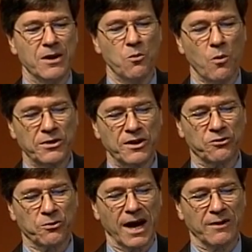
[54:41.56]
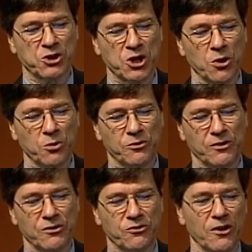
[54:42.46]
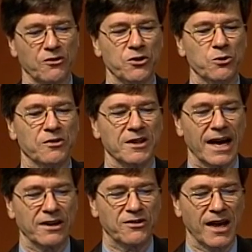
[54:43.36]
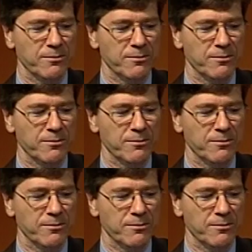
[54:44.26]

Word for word: What this graph shows is just using that same